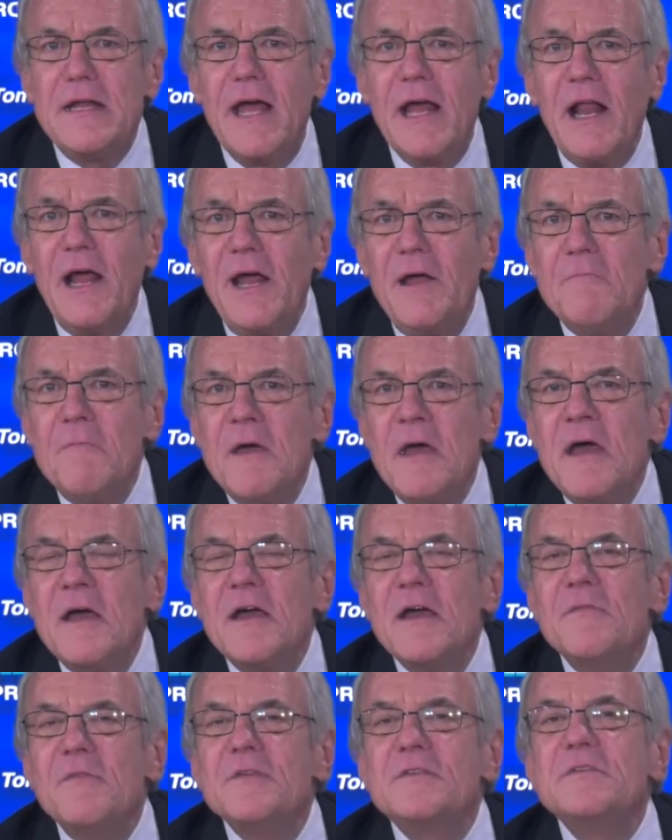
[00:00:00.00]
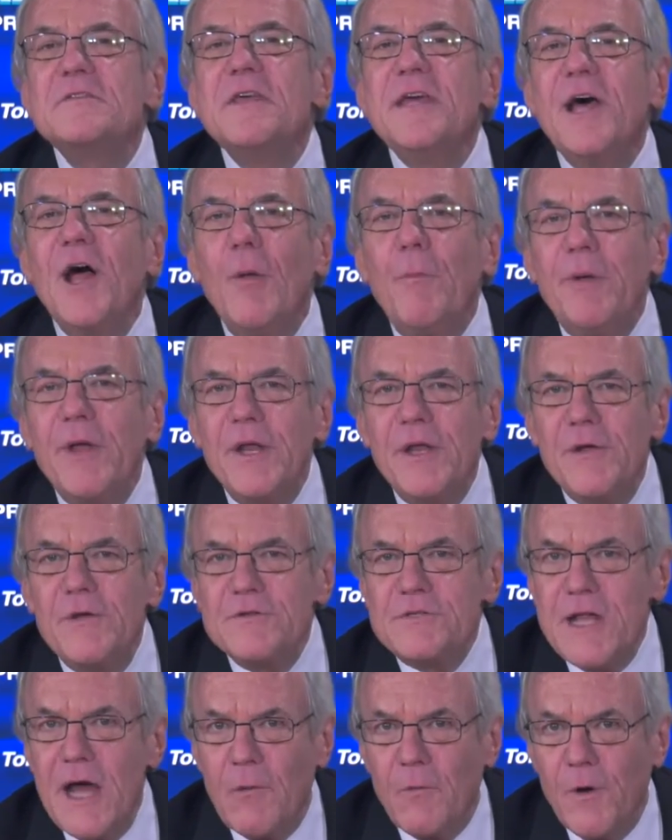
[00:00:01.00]
Daily, and this is the LP
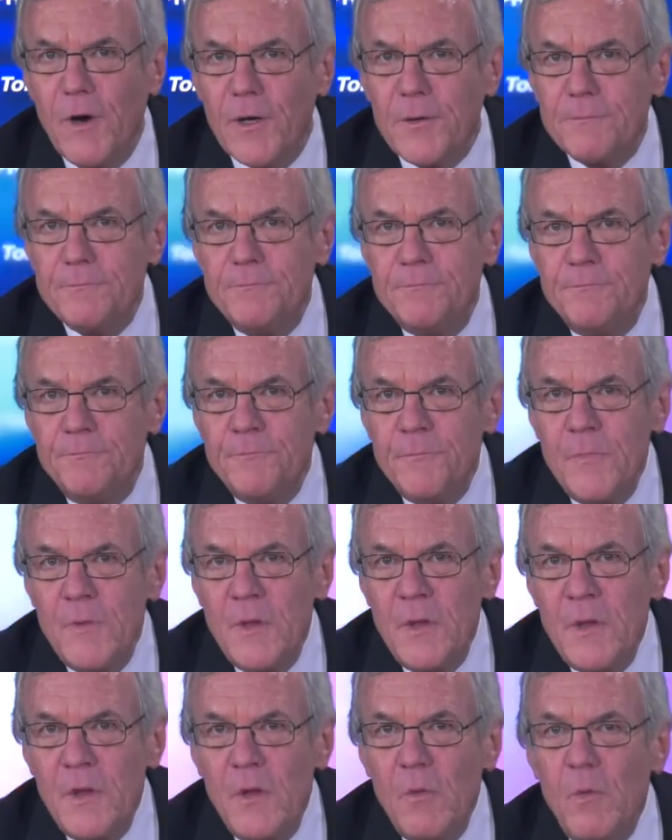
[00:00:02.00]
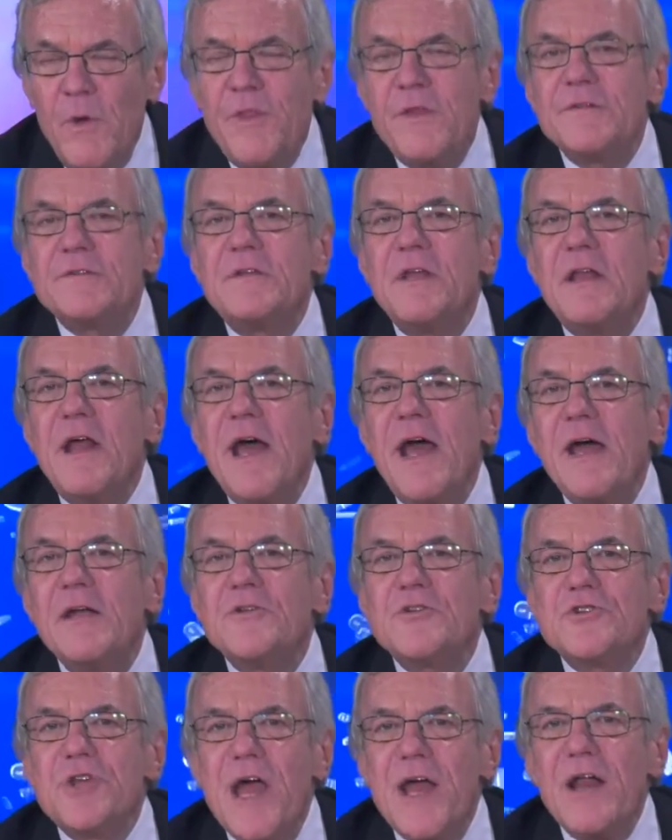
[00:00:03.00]
News Network. With us today
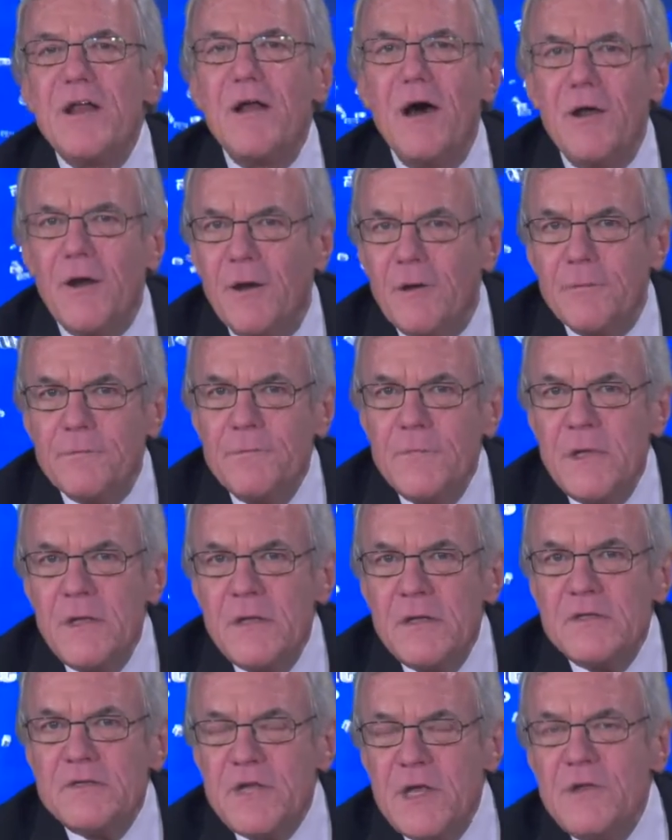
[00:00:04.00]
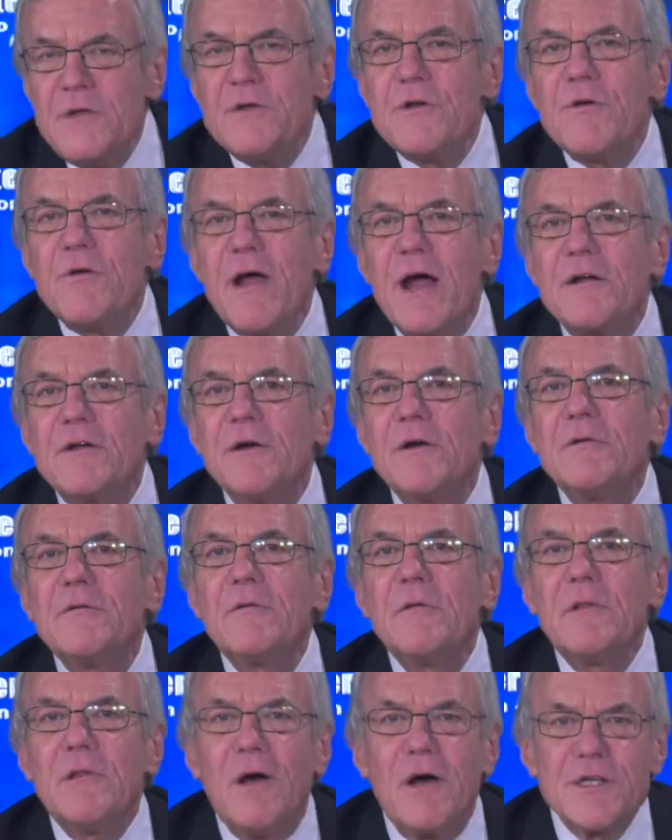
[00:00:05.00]
is Shannon Hunter, Senior Director,
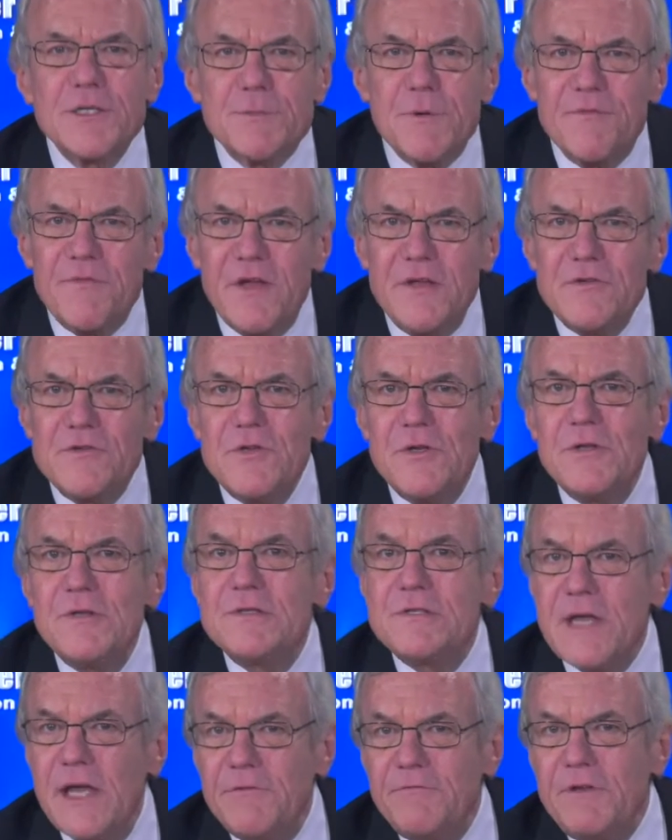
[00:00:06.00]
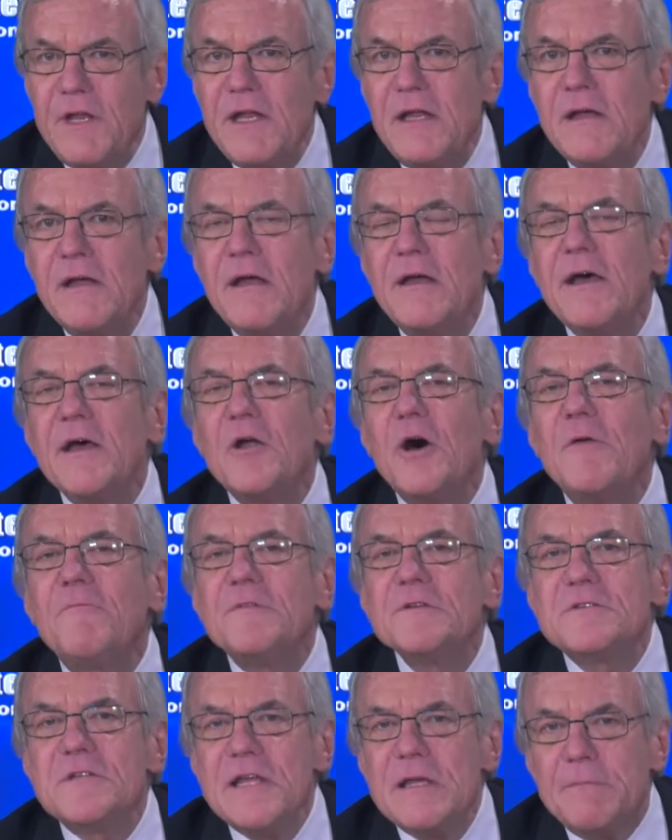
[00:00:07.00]
Loss Prevention and Safety at
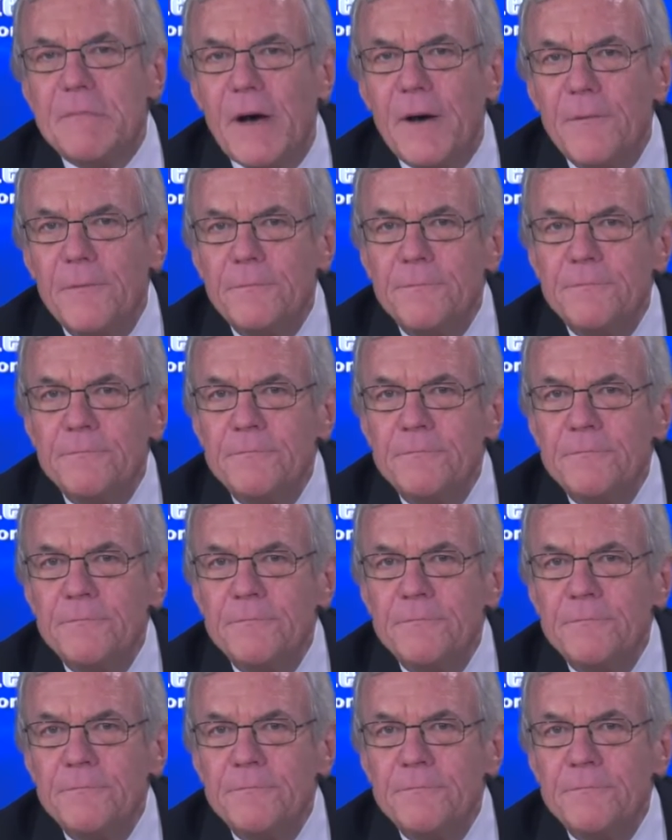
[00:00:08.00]
Office Depot.